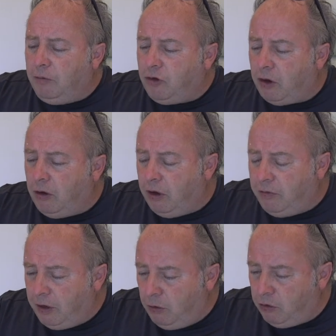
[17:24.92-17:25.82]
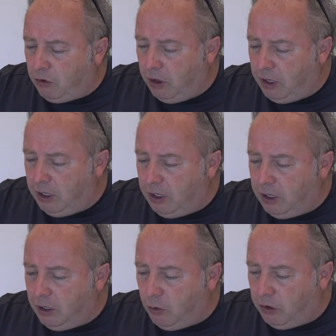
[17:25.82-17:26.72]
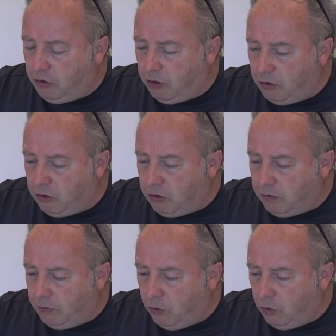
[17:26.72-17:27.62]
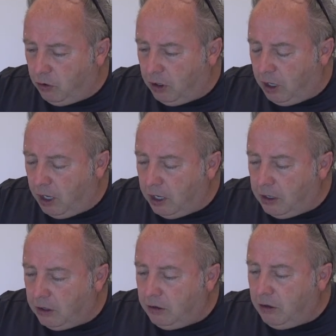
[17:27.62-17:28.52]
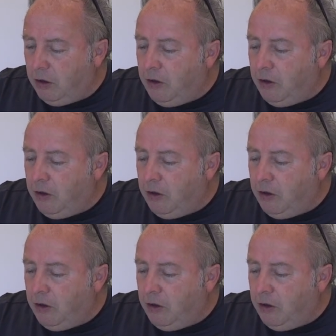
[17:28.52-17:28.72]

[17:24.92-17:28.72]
So look, if anyone's got any questions for Hayden,